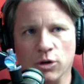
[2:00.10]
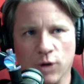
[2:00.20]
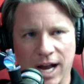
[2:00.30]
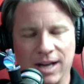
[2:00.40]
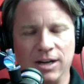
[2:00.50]

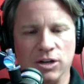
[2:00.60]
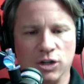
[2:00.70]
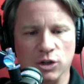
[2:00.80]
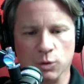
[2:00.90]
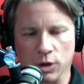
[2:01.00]
track
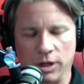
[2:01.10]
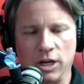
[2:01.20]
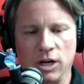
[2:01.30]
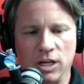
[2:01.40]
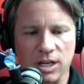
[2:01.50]
conditions really
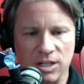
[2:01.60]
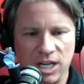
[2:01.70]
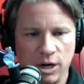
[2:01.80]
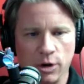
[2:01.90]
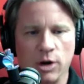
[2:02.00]
going to
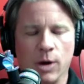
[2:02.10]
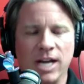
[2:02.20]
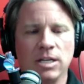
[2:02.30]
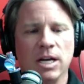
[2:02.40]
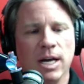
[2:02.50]

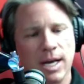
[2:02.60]
deteriorate.